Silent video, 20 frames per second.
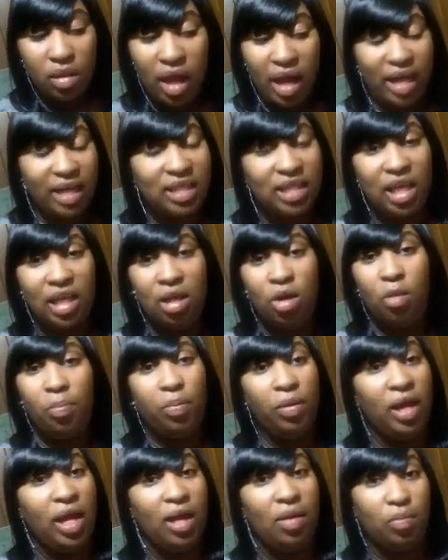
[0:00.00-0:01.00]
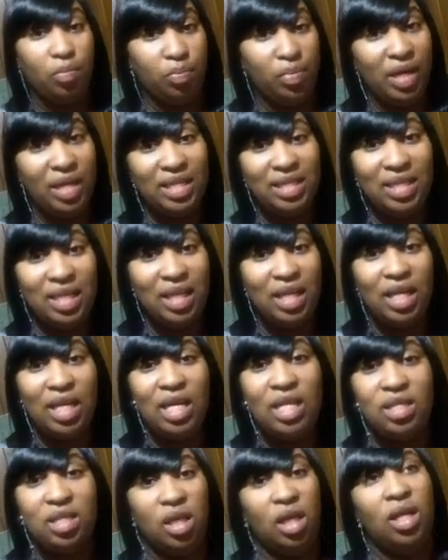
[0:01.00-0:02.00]
like I said, they were playing mix
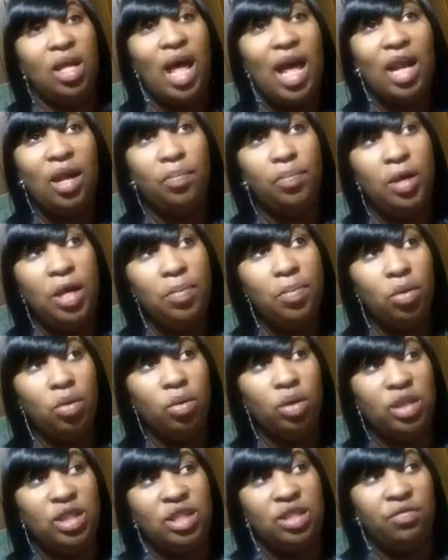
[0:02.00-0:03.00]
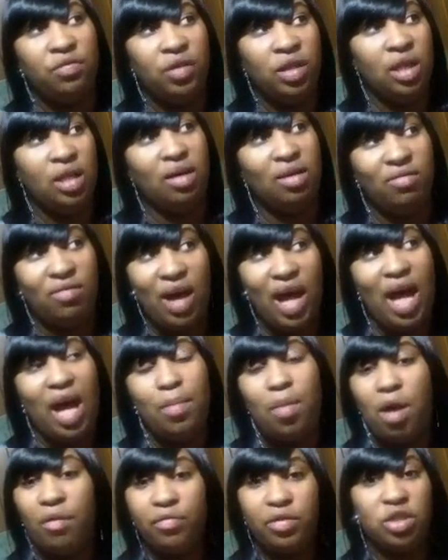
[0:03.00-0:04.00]
CDs, and a lot of people were just feeling the
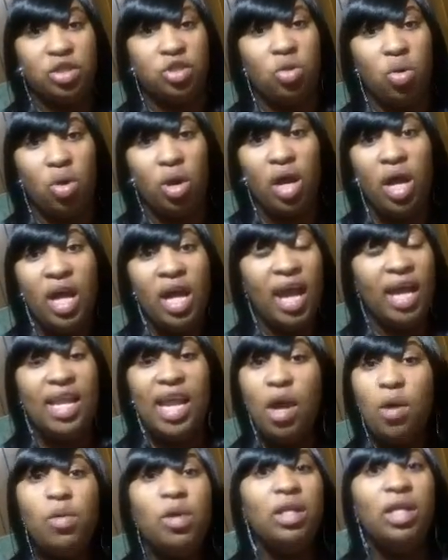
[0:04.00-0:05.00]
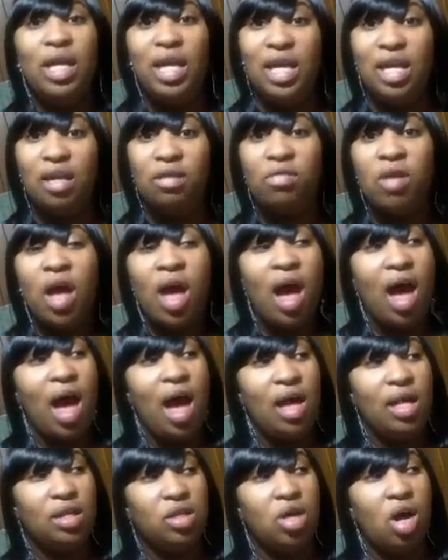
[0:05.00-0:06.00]
vibe off the store, and they would leave.
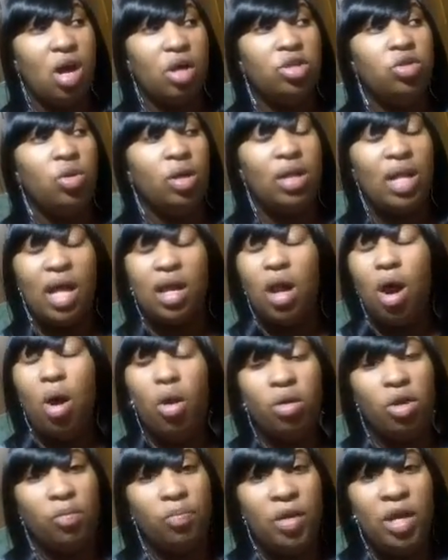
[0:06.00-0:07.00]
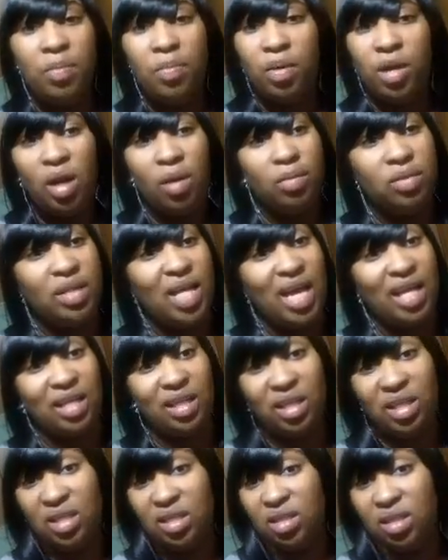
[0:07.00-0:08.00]
I talked to a lot of older people that were
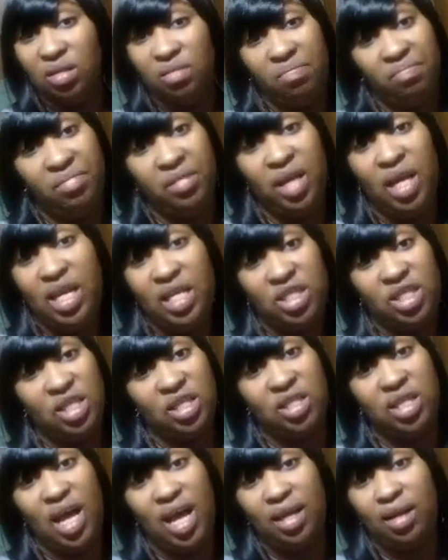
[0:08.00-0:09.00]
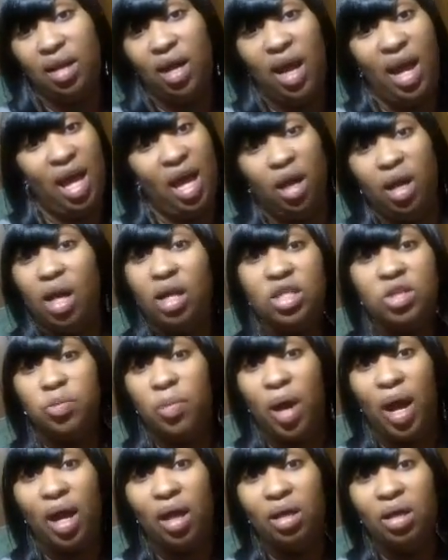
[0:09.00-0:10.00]
like, listen, it's just like a hangout
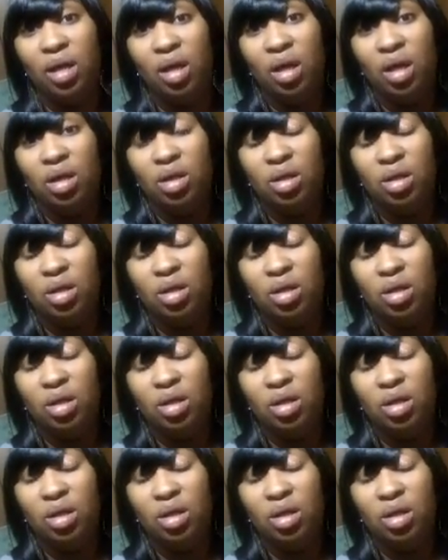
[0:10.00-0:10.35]
spot.